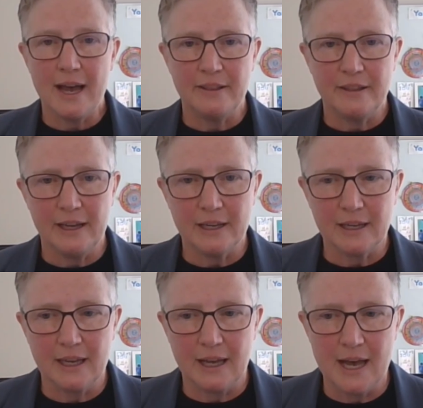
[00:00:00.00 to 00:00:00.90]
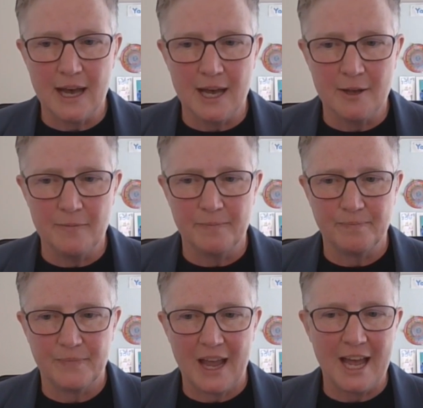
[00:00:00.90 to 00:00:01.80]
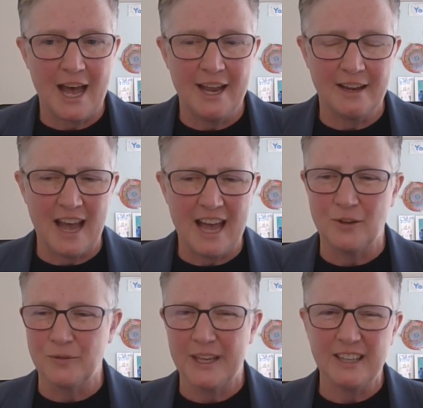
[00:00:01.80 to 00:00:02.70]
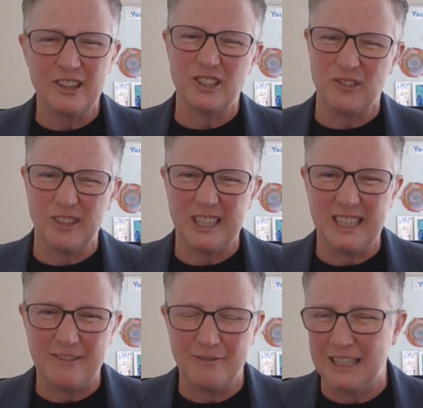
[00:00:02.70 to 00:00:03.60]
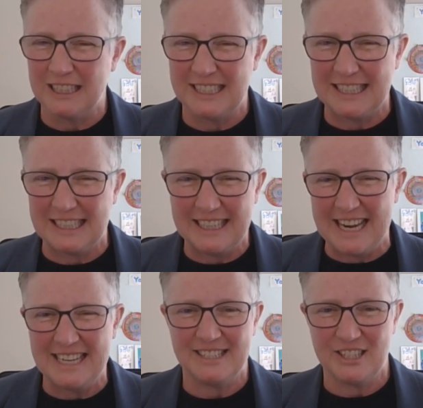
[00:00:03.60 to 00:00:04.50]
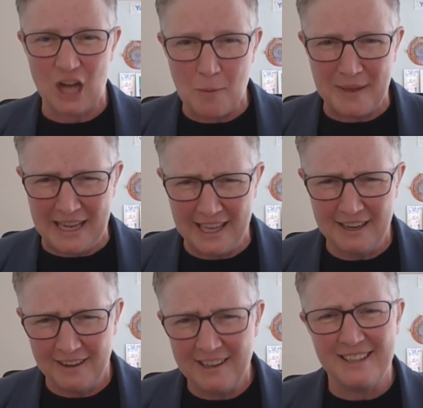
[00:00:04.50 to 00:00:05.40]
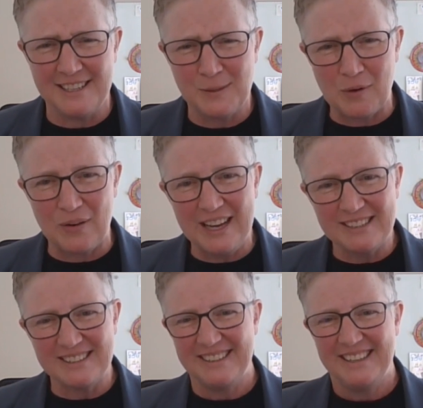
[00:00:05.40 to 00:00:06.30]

I think I don't think there's really realistically any stopping it at this point.